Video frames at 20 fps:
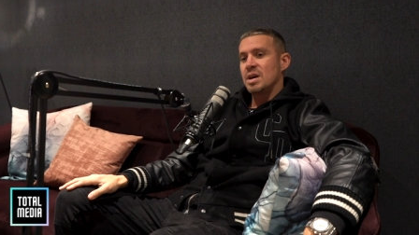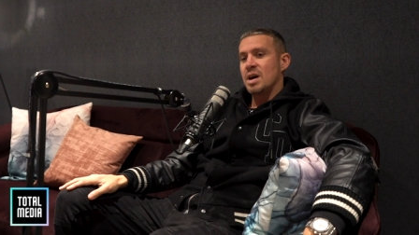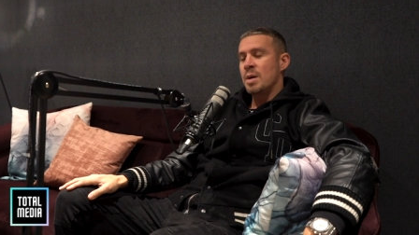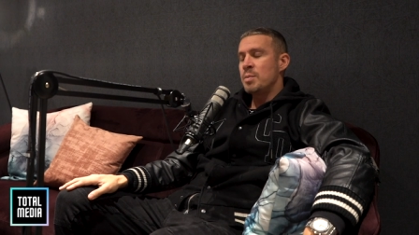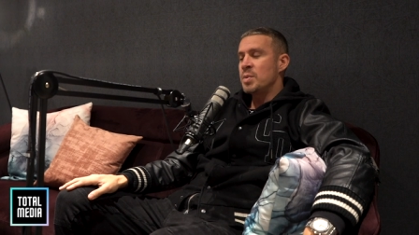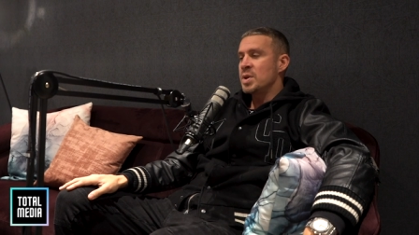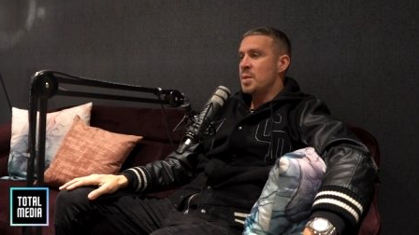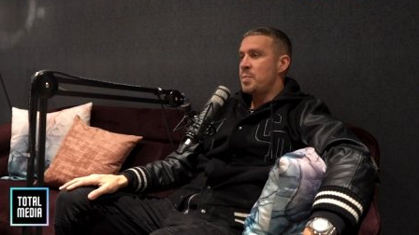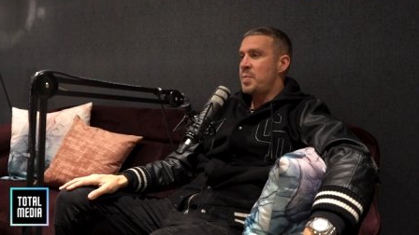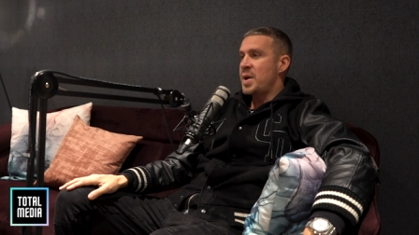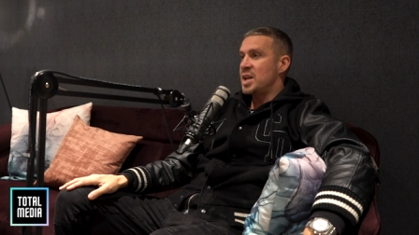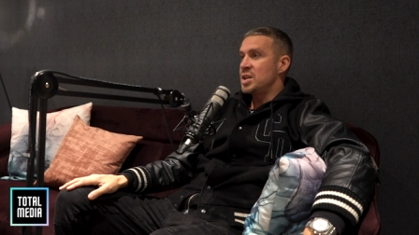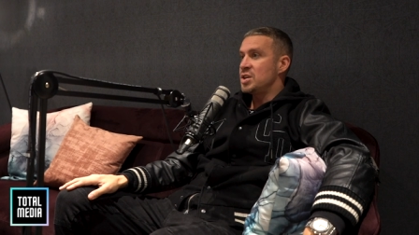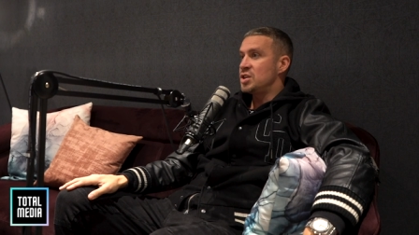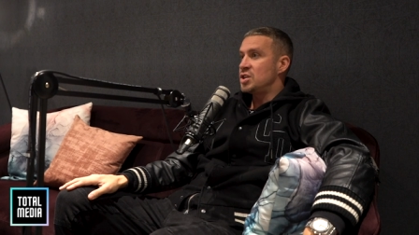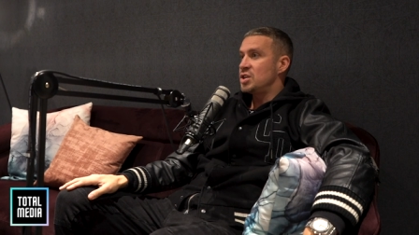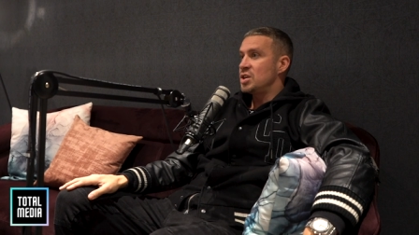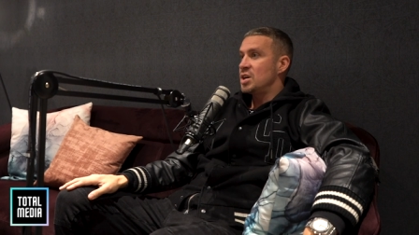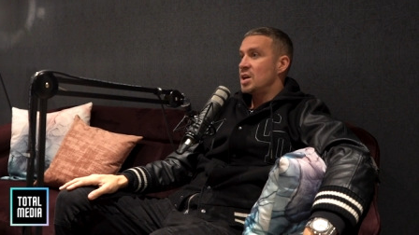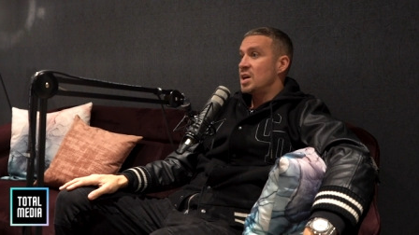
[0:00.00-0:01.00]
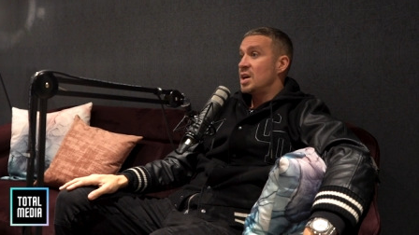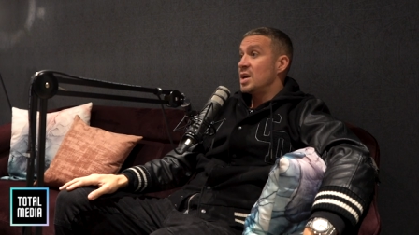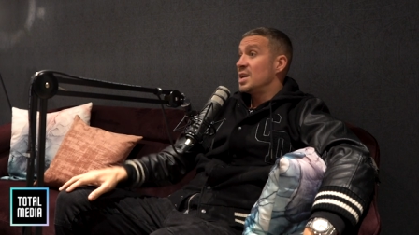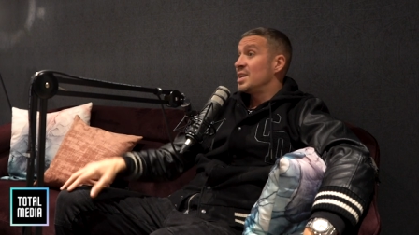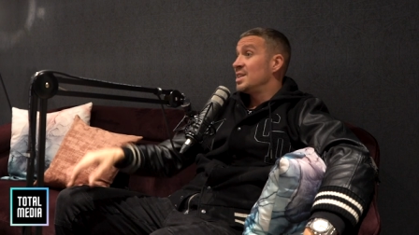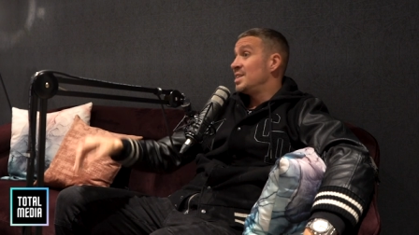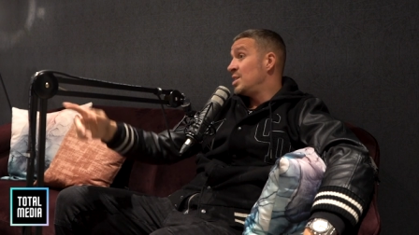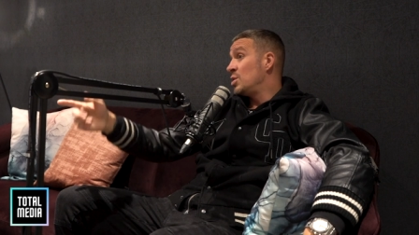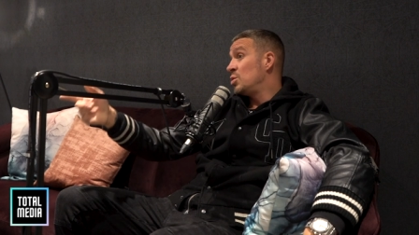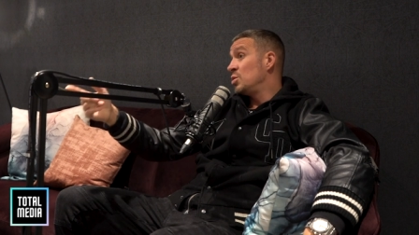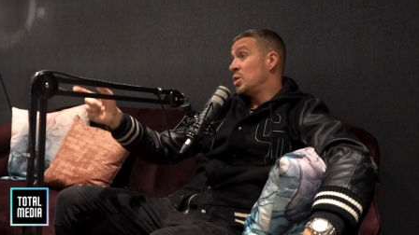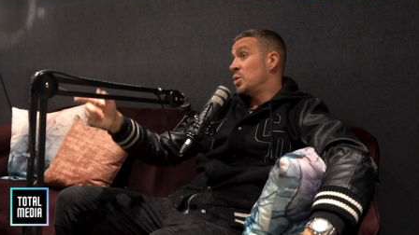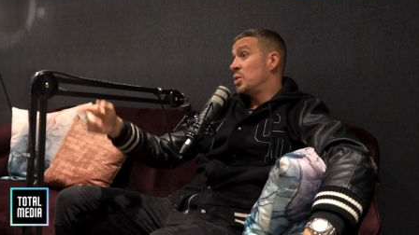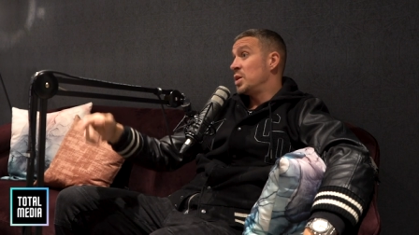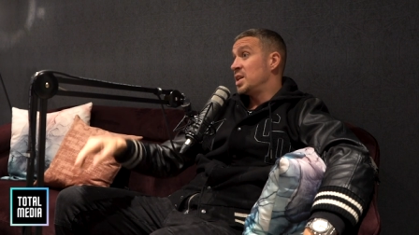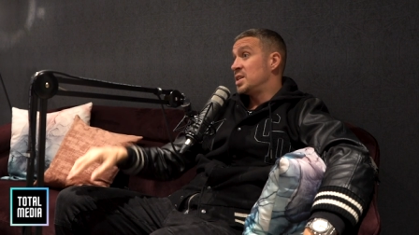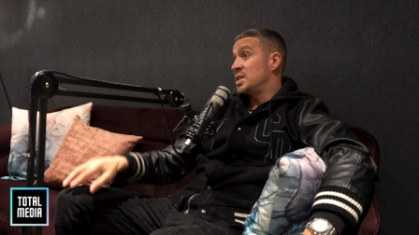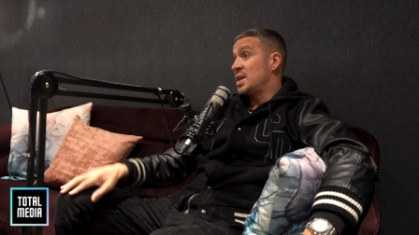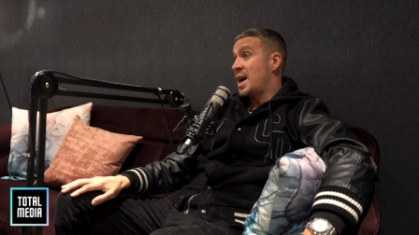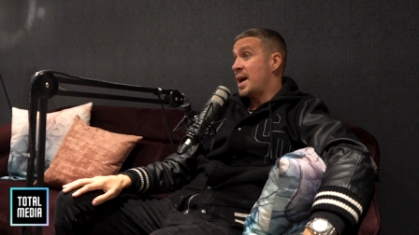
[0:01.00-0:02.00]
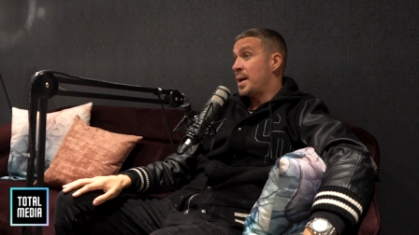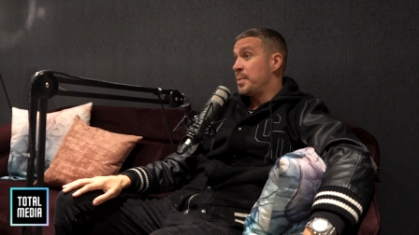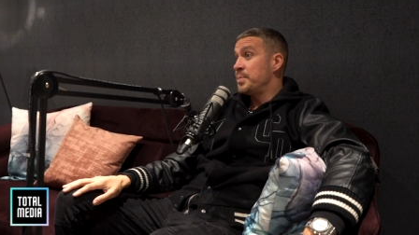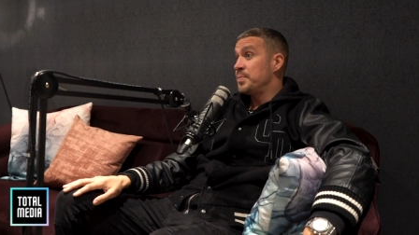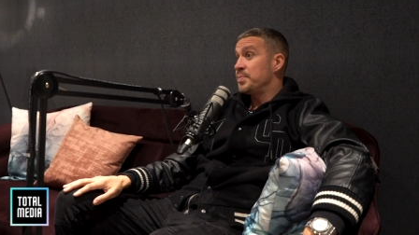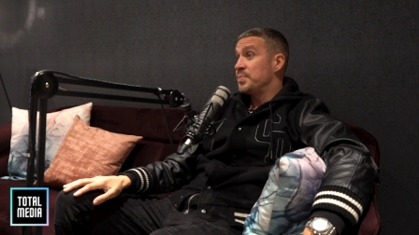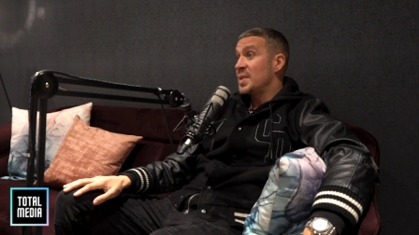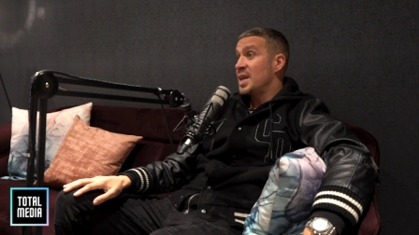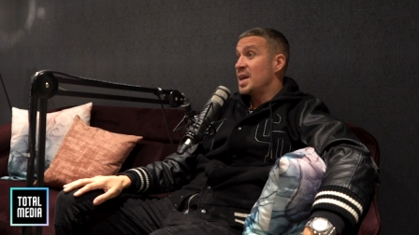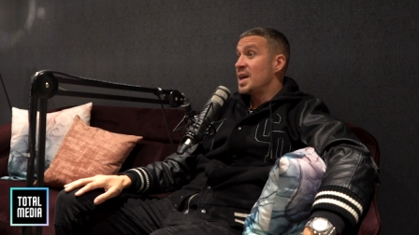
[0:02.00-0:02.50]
I'm on the bench, nil nil at the time.